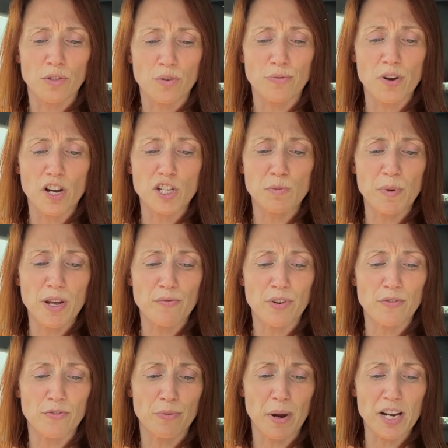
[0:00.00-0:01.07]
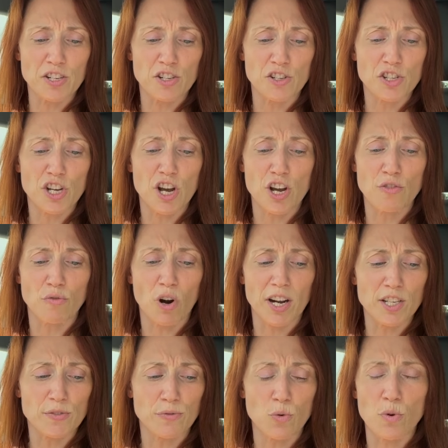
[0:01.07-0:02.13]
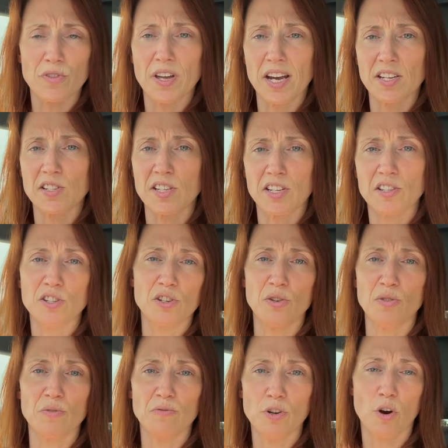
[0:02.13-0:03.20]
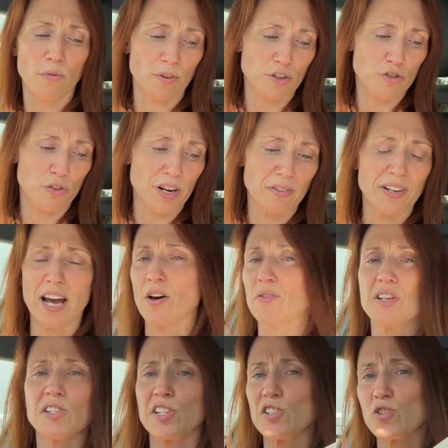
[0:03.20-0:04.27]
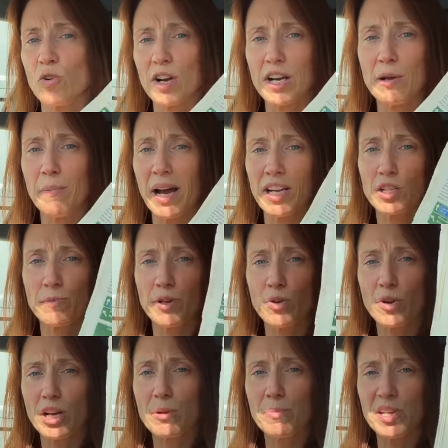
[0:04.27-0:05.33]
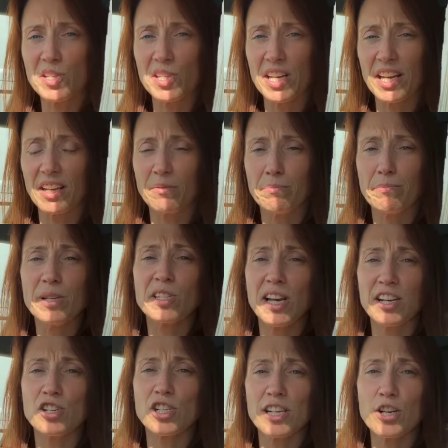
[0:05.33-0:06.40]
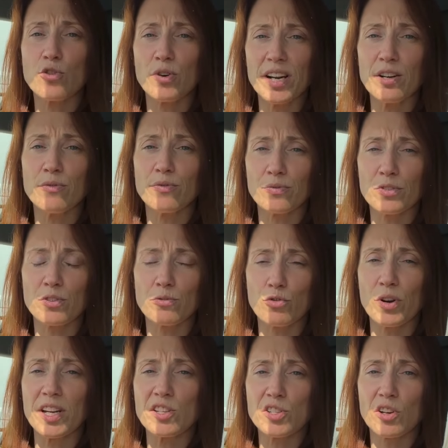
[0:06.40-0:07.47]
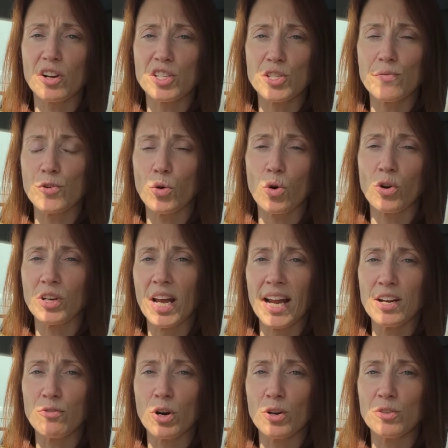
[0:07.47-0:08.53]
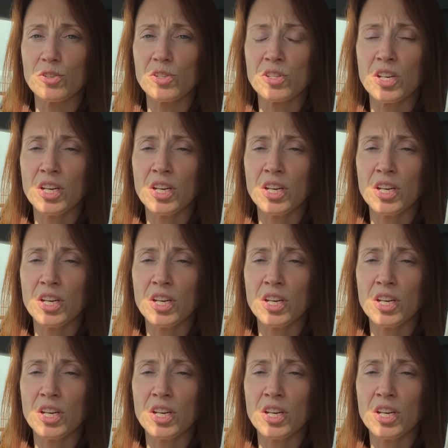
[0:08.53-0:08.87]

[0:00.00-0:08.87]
first bit of information, turn right, fourth exit to Coventry. Now this is not going to match, but you're going to be seeing potentially green signs if you're on A roads.